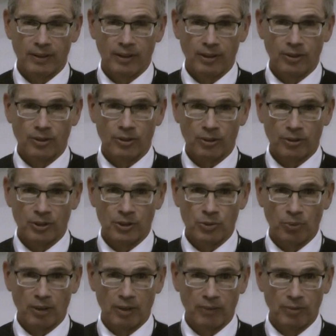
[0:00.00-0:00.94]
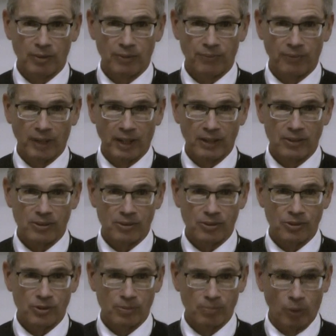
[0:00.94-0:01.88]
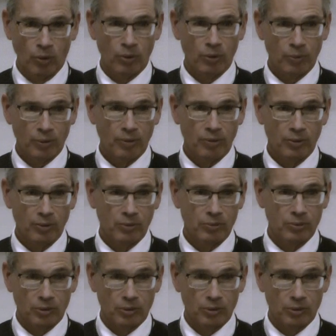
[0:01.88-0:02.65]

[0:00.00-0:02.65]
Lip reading: encourage one of your friends to smoke with you,